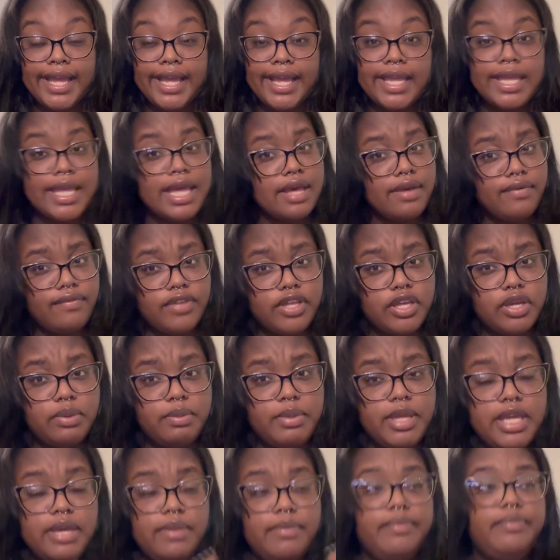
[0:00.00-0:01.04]
Y'all feel
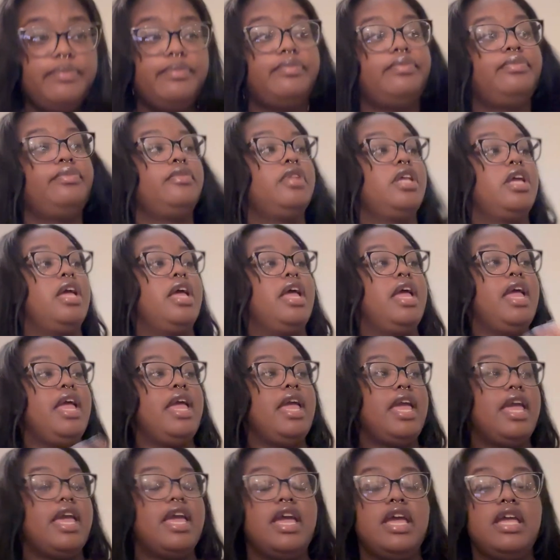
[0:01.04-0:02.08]
me?
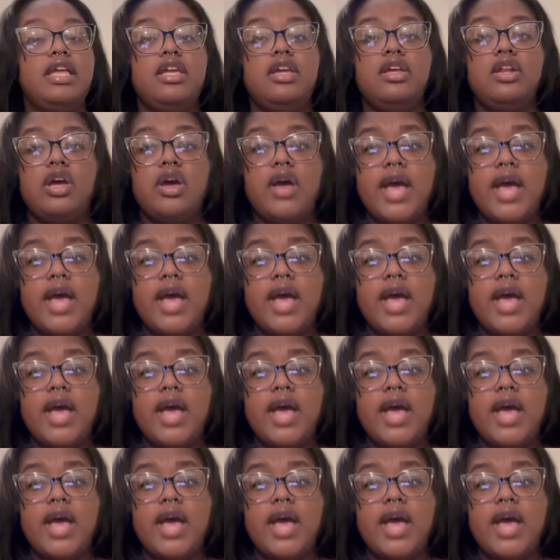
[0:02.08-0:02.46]
And you know,